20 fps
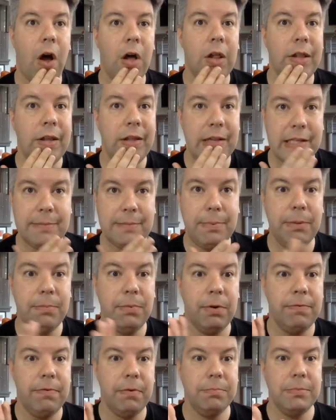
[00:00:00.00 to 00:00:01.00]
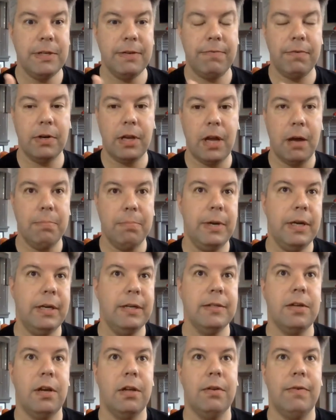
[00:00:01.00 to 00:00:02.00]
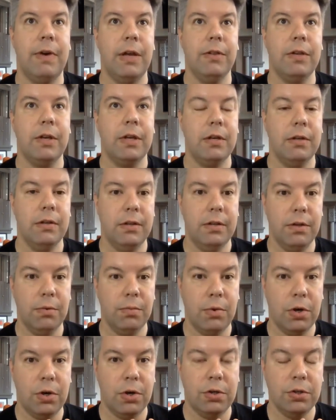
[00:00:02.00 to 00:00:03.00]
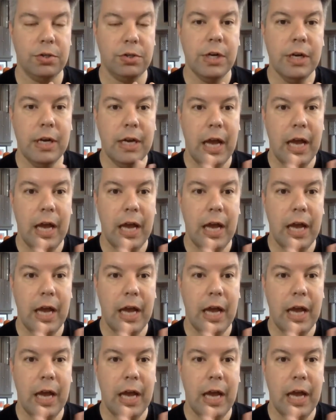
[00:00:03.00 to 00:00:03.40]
All of these people are from different companies all around the, the world,